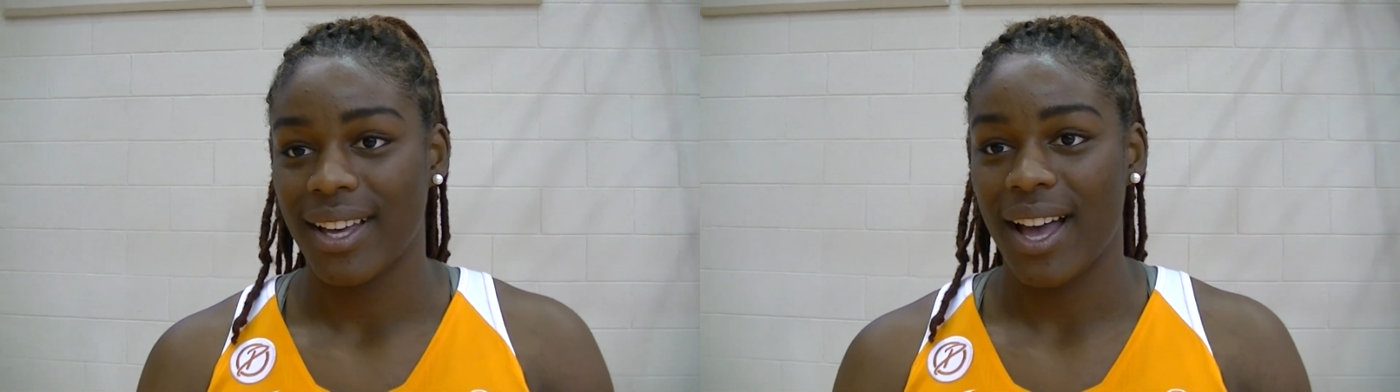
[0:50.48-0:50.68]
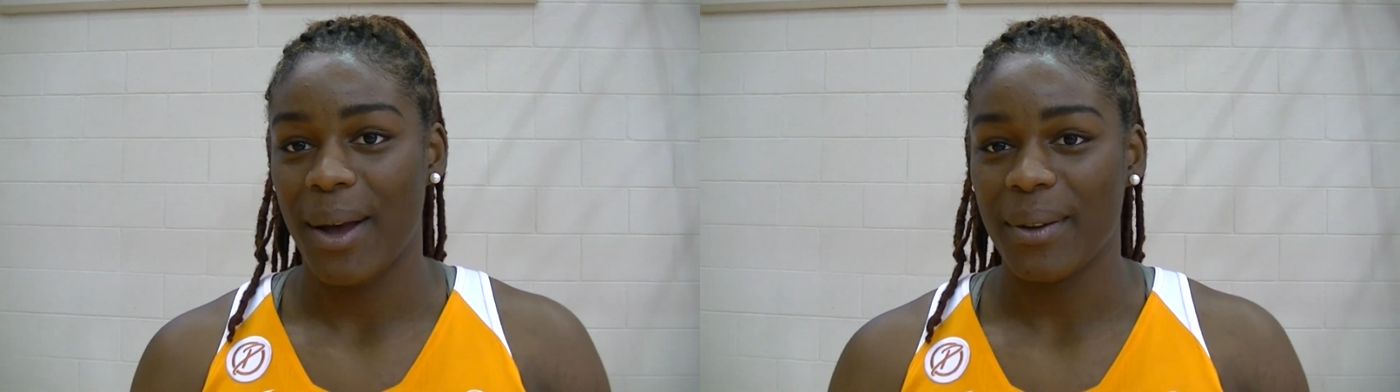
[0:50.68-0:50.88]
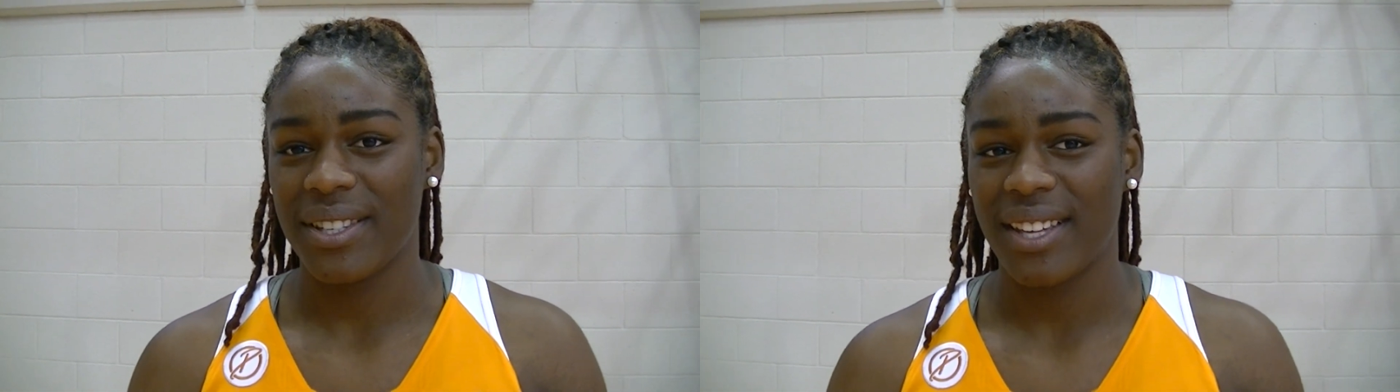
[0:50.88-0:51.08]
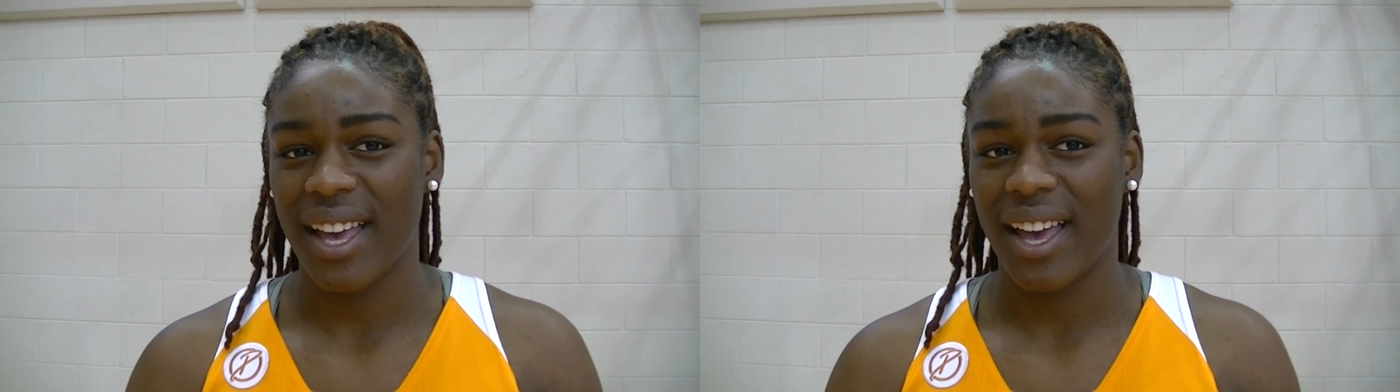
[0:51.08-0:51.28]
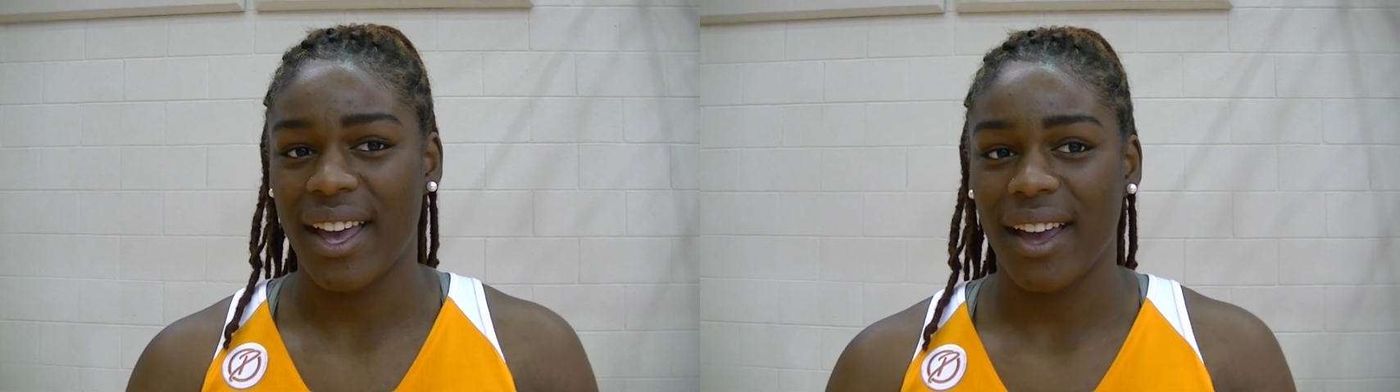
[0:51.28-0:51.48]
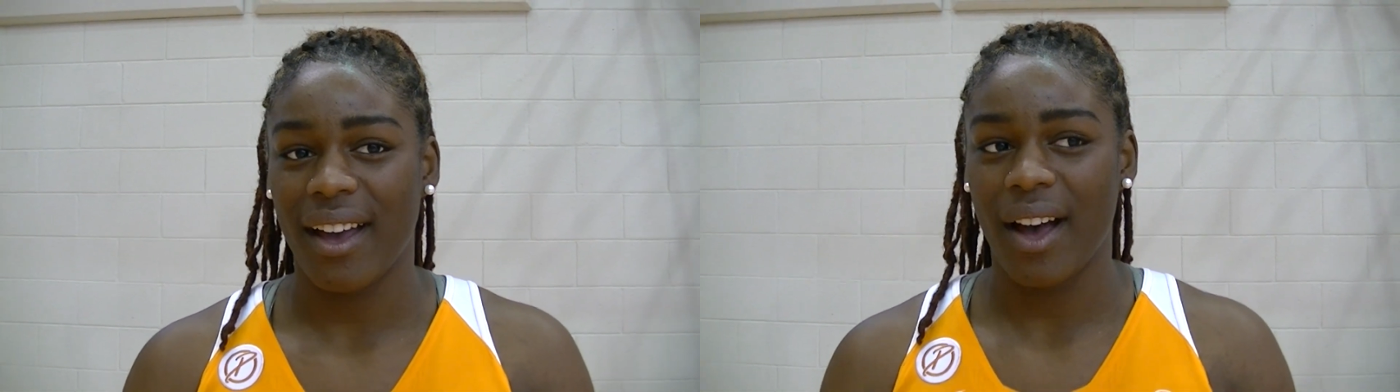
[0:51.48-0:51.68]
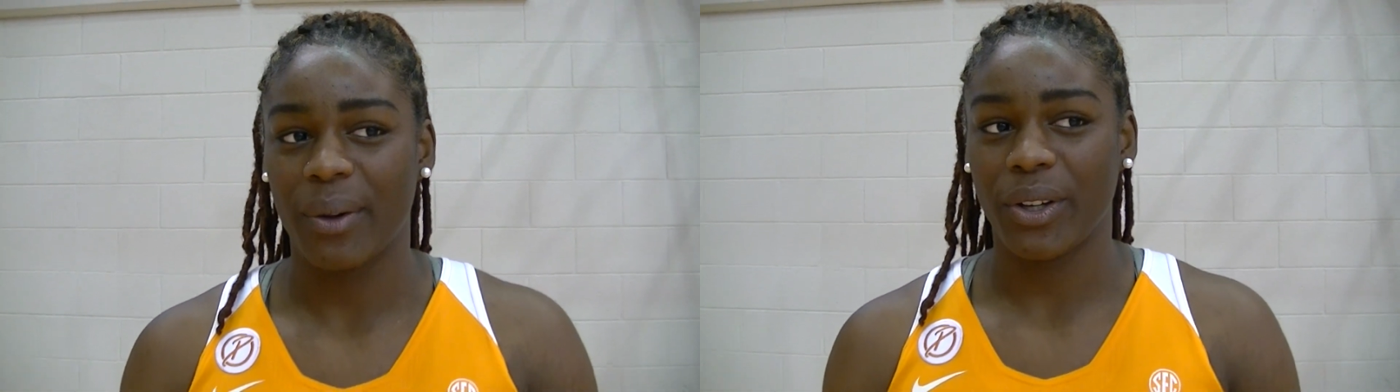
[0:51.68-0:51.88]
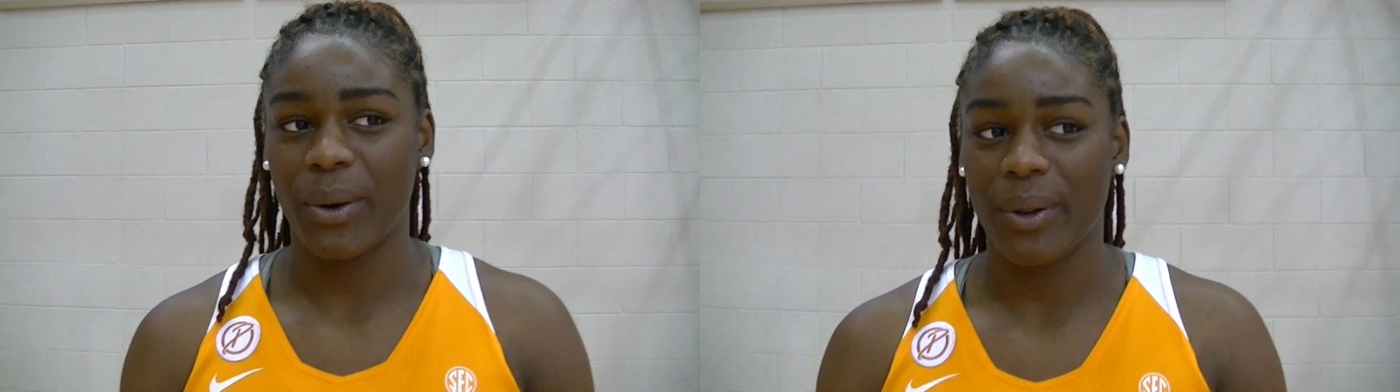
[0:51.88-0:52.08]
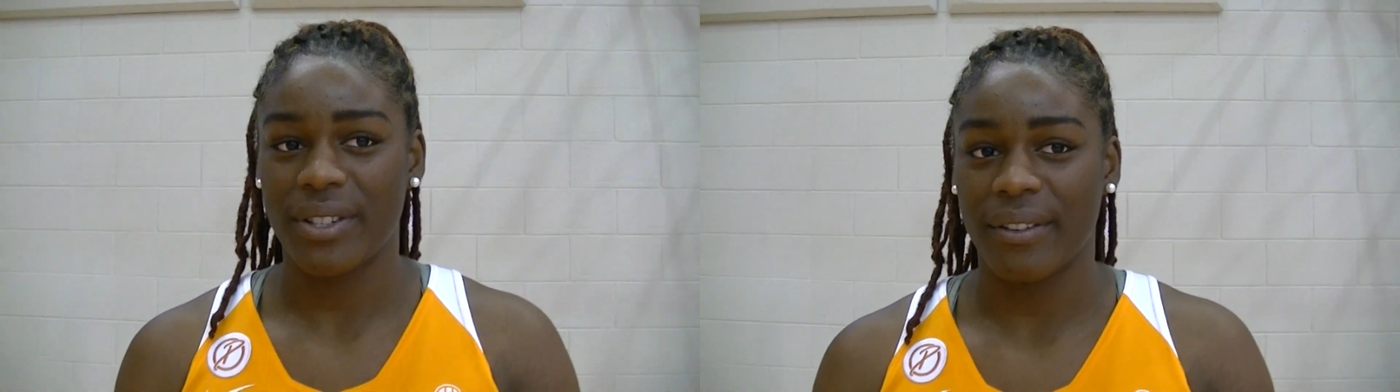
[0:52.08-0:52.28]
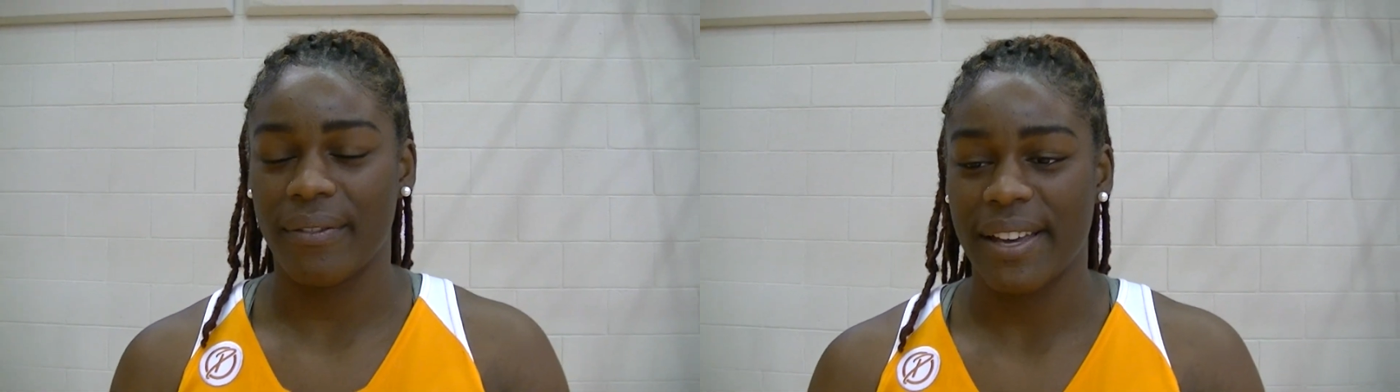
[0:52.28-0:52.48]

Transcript: I would say I would go onto